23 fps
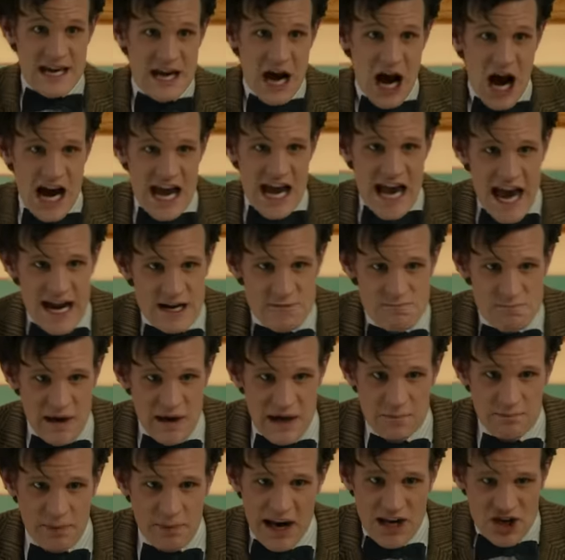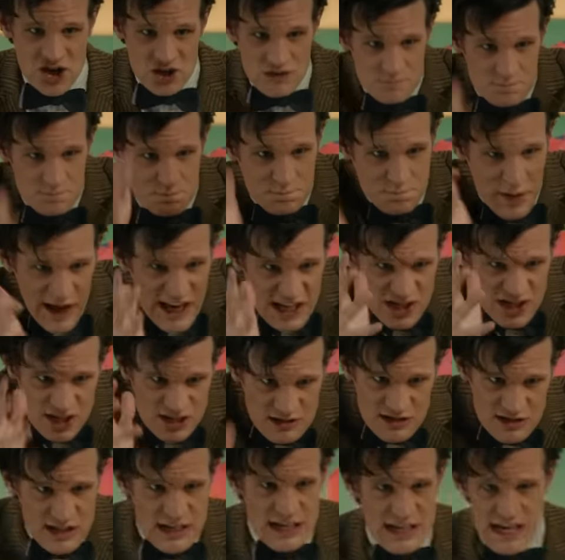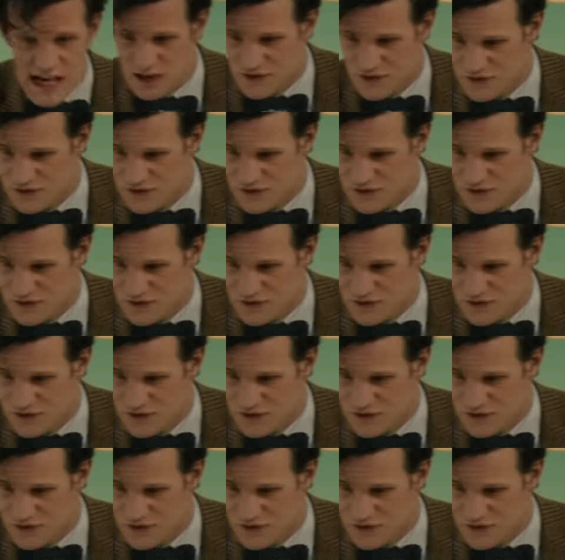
I hate being patient. Patience is